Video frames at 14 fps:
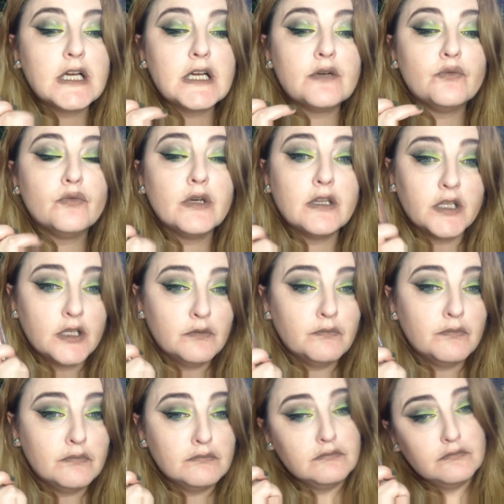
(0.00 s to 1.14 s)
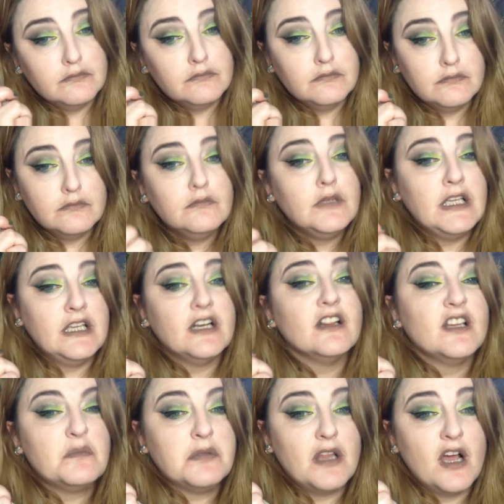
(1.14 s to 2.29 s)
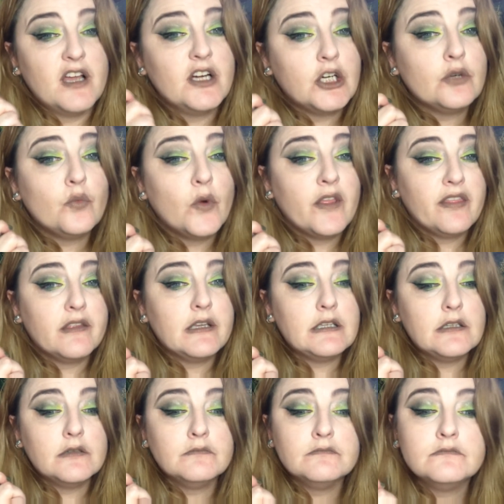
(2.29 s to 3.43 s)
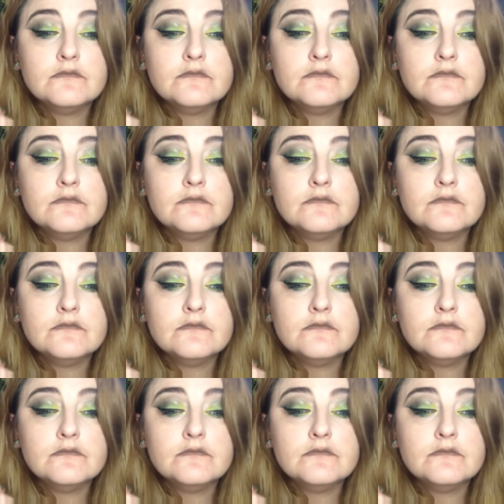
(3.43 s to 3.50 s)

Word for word: I really need a lip liner with it.